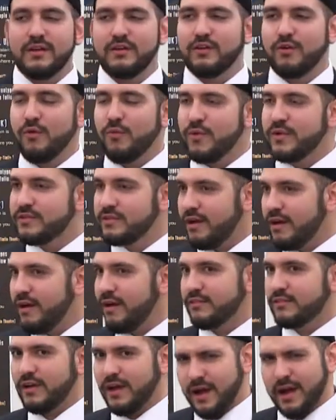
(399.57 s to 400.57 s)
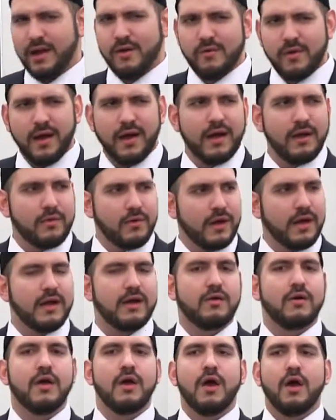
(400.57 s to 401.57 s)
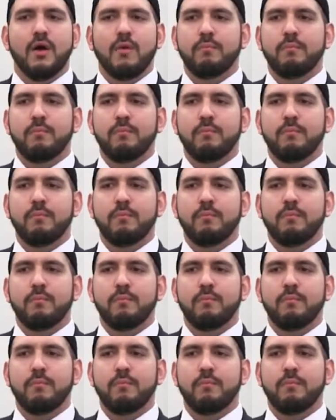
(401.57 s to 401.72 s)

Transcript: always ask, how?